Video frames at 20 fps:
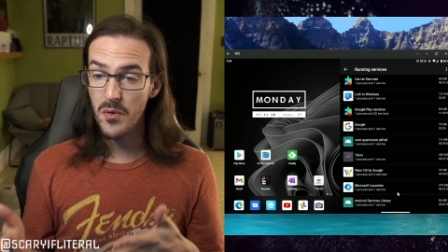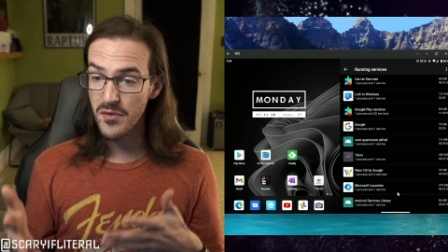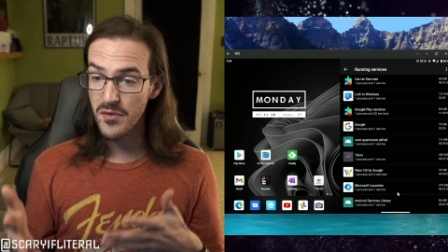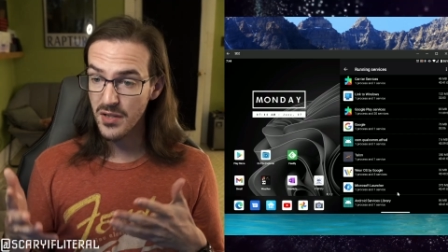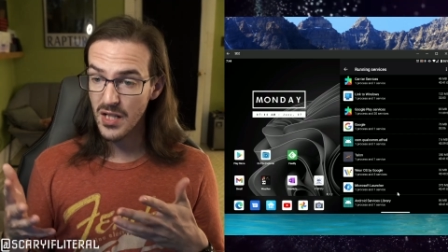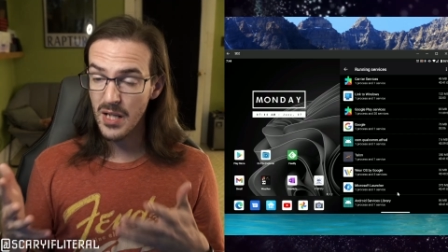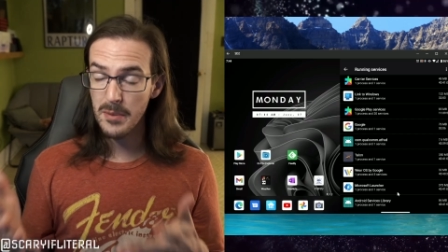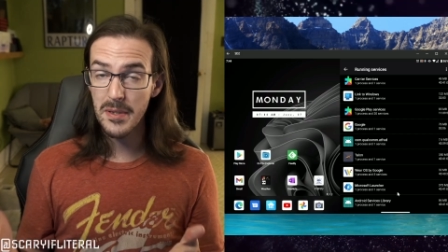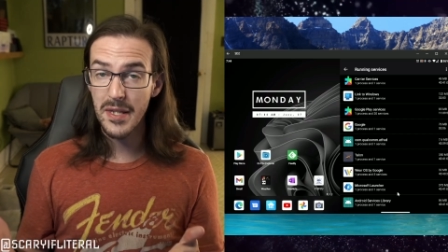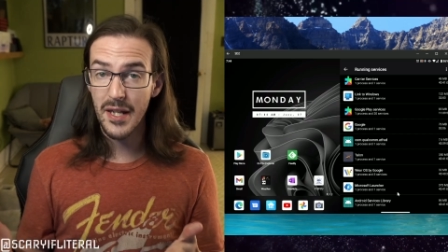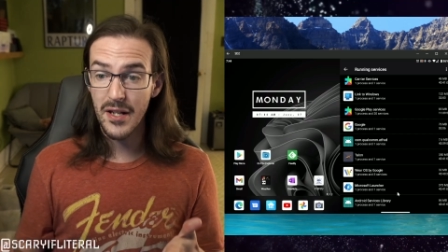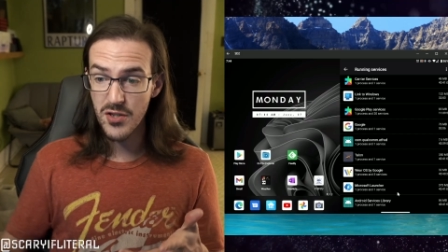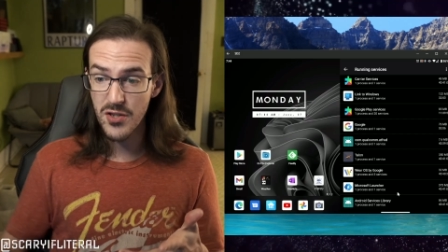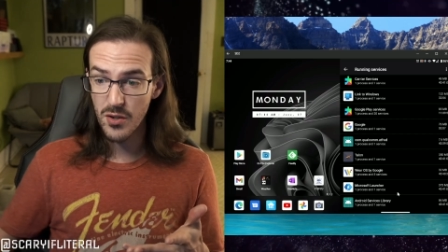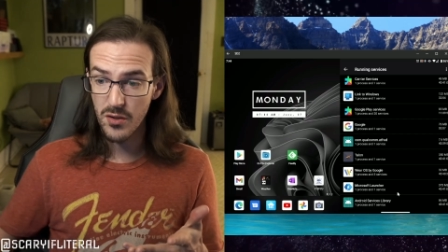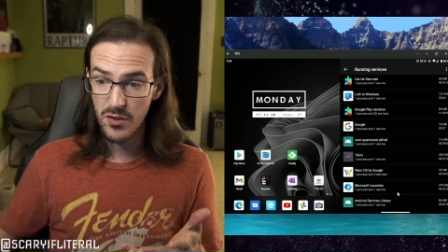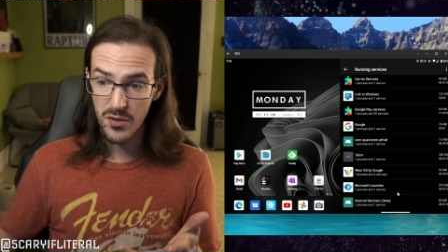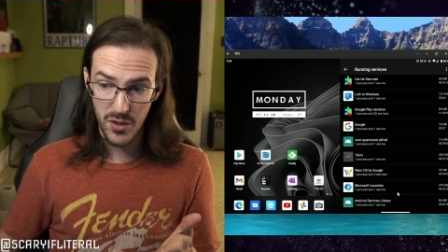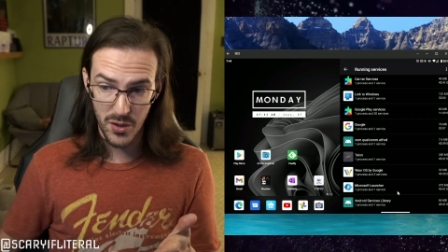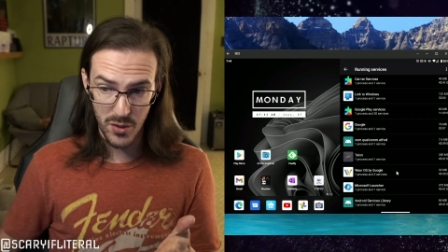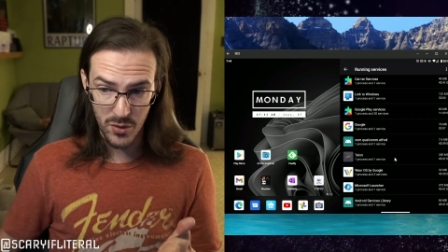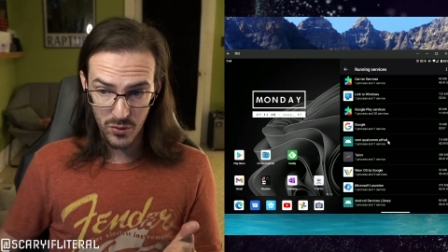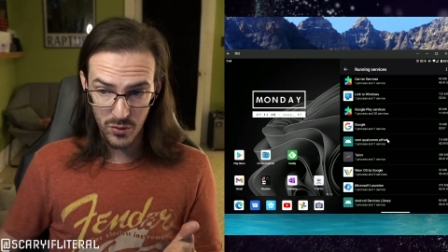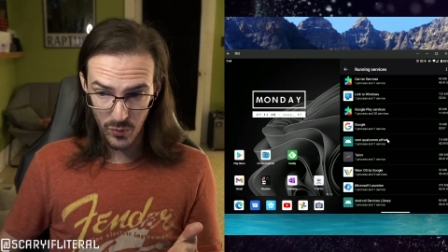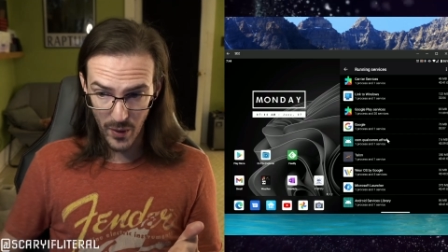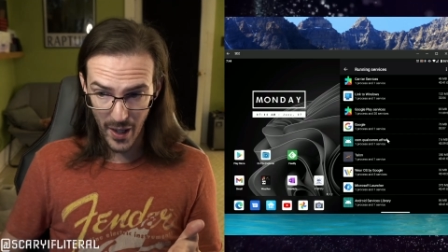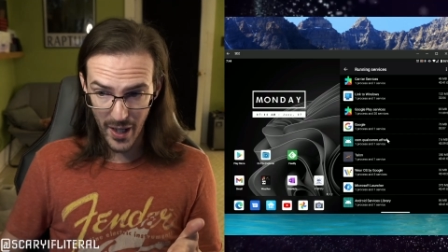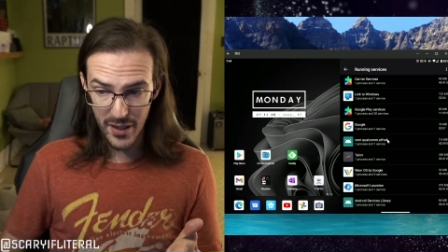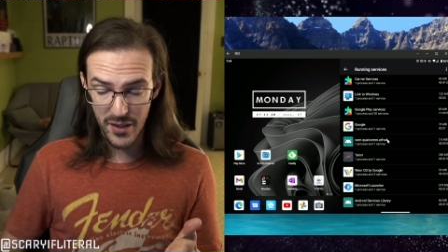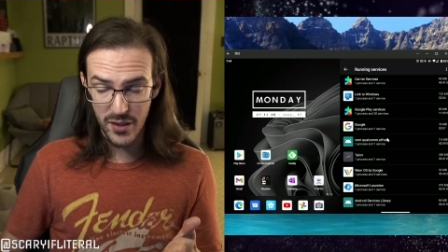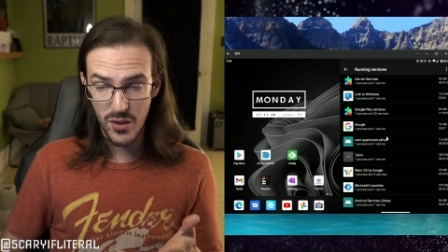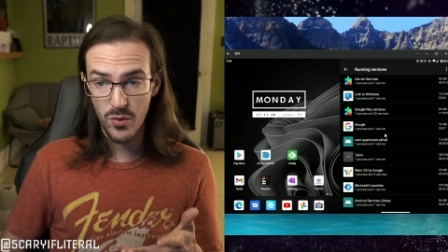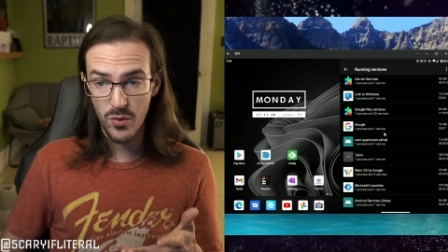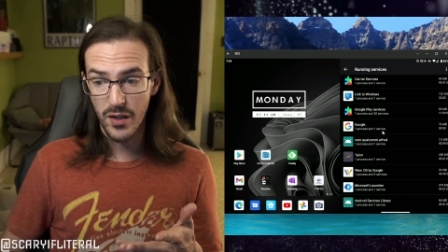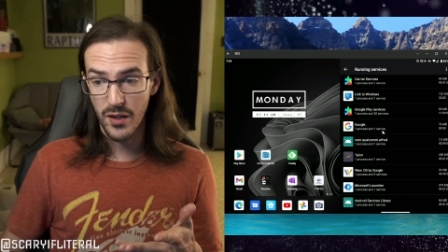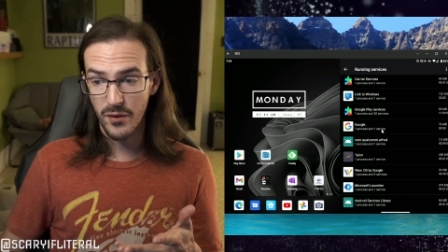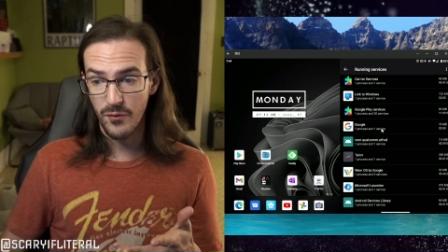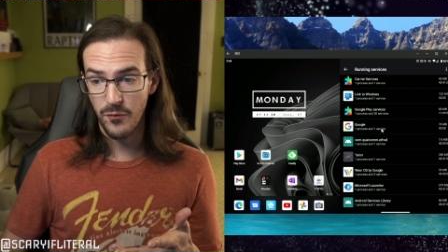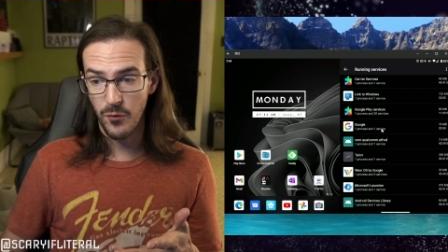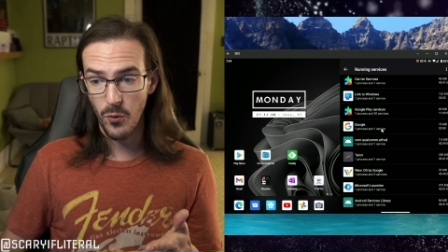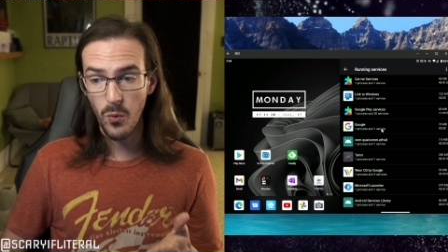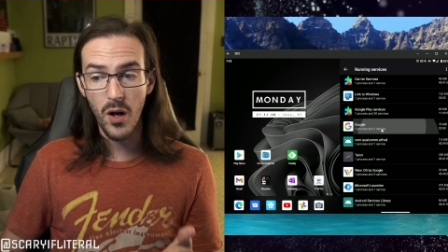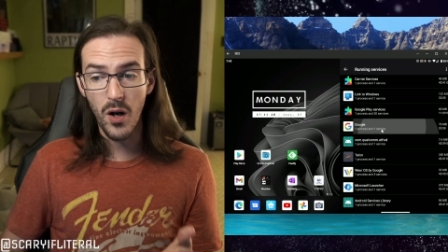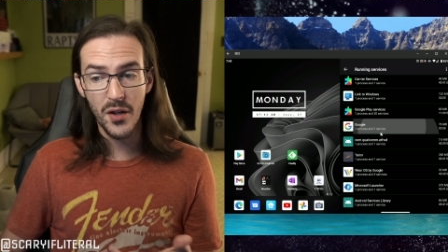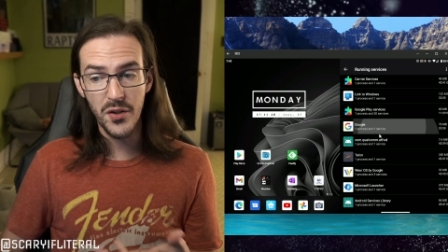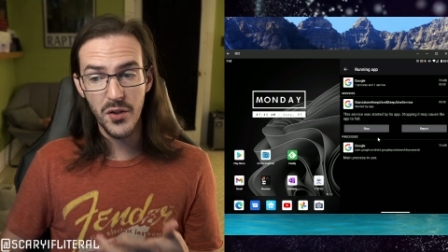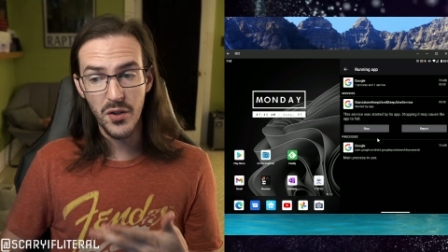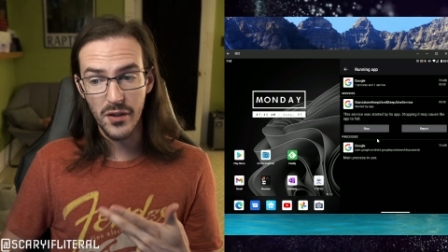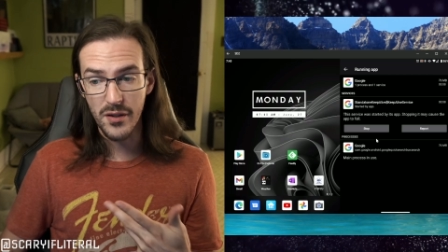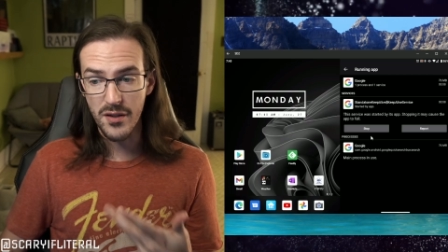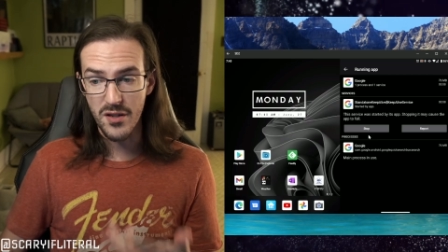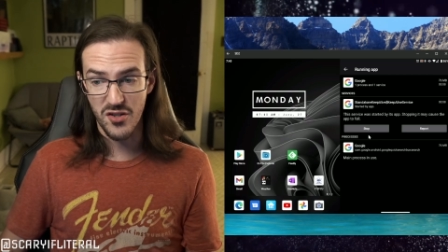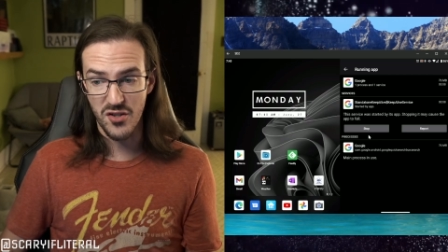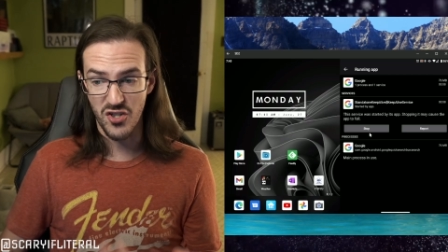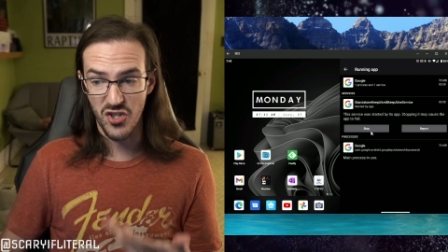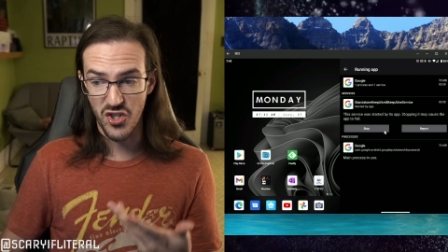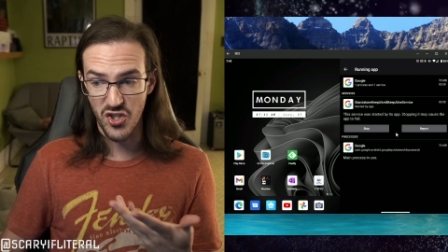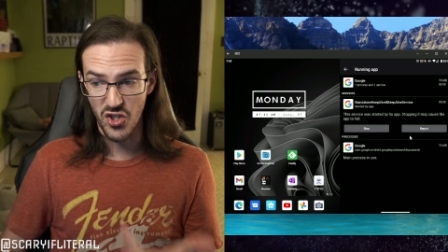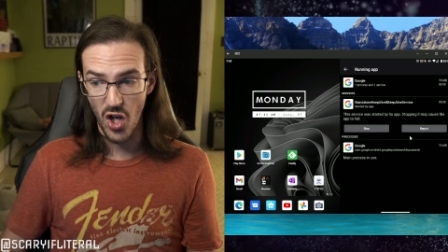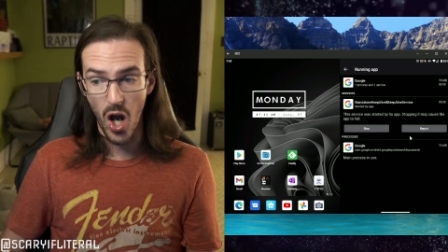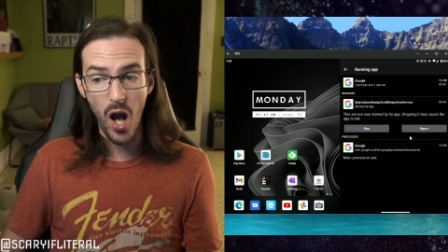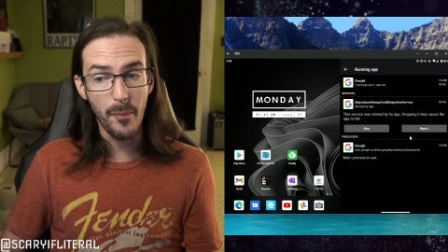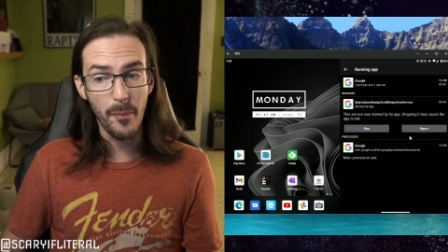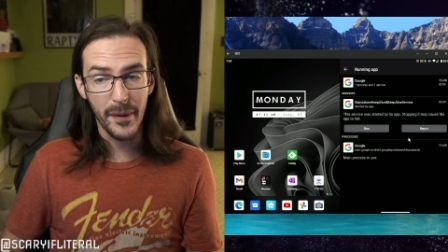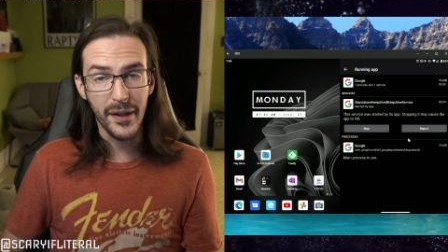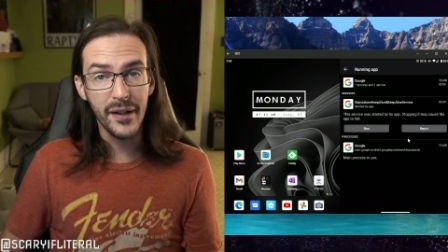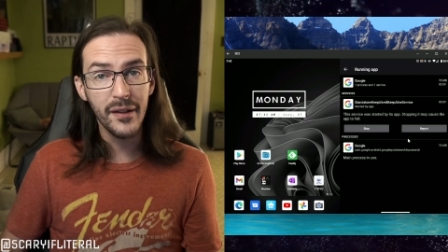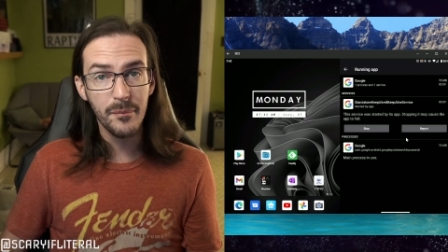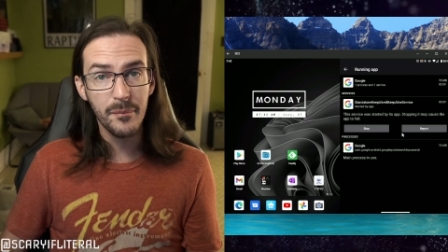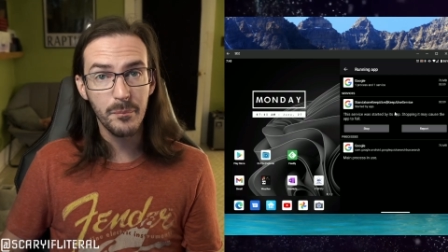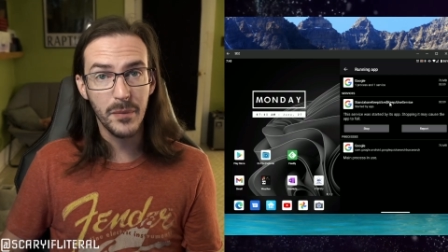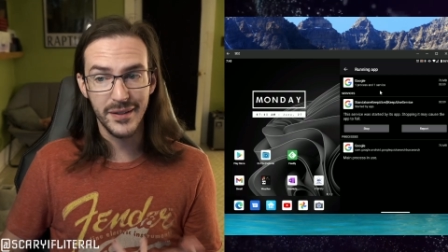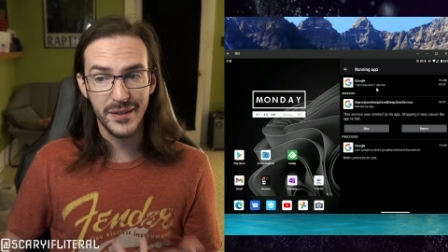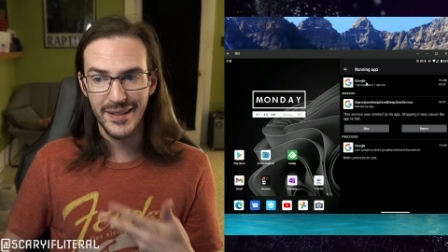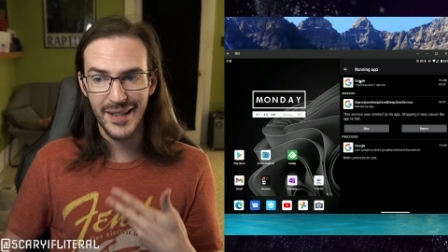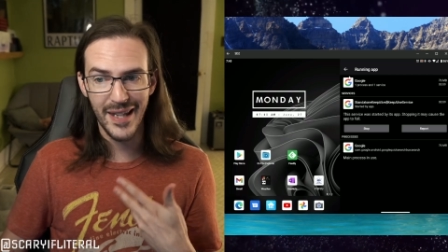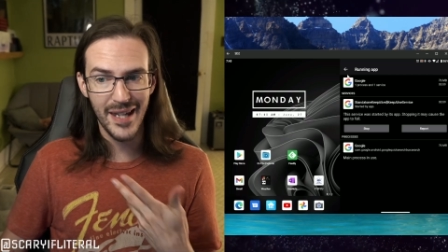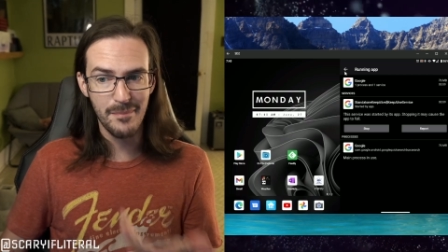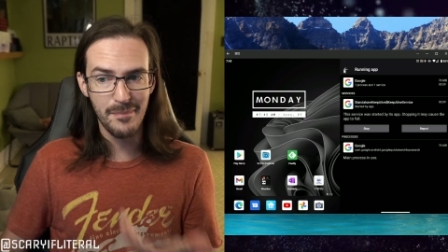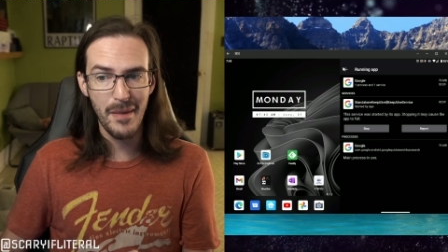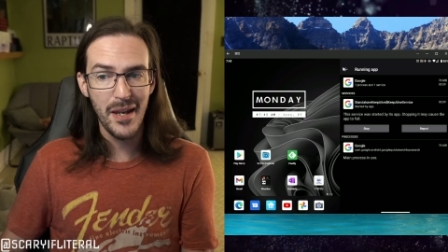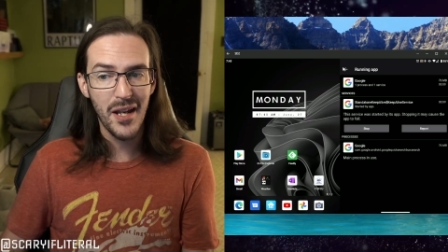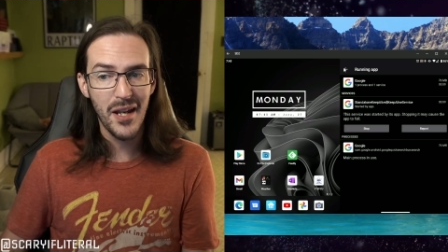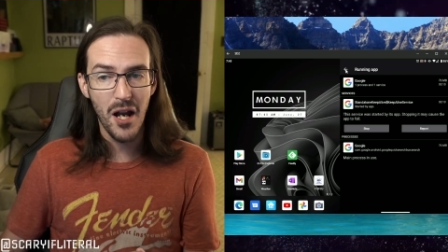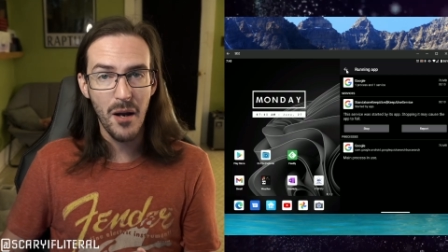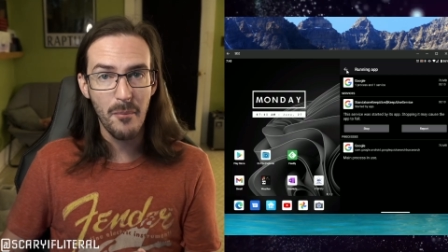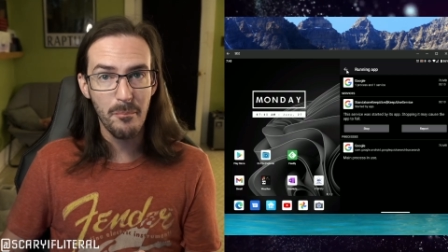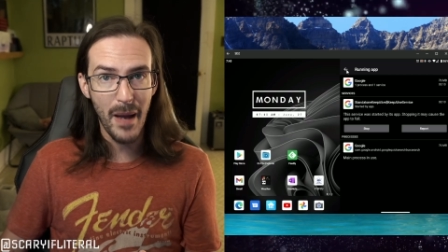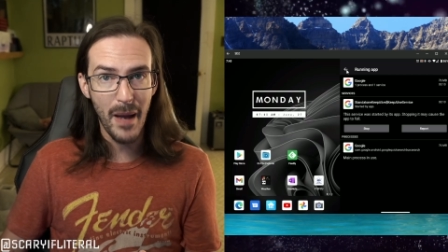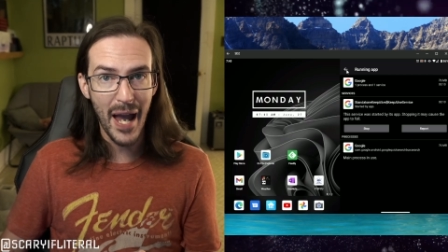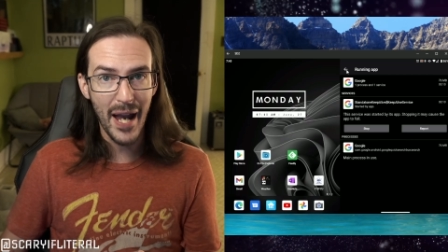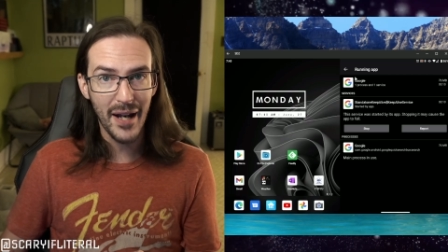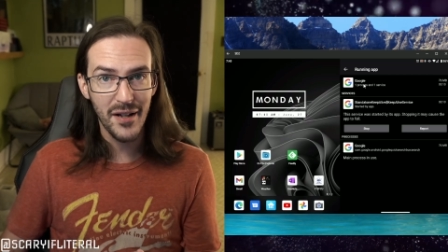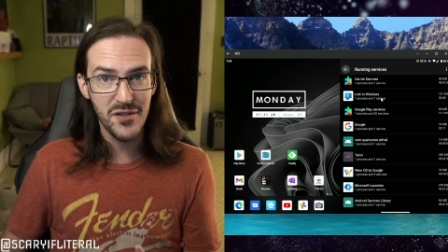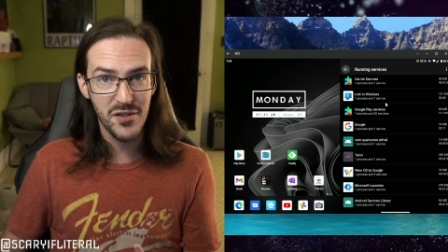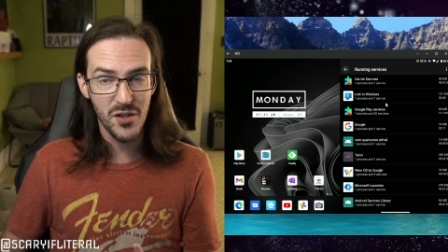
there's a couple things you can do, right? You can, for one, you can just stop it, but it may come back.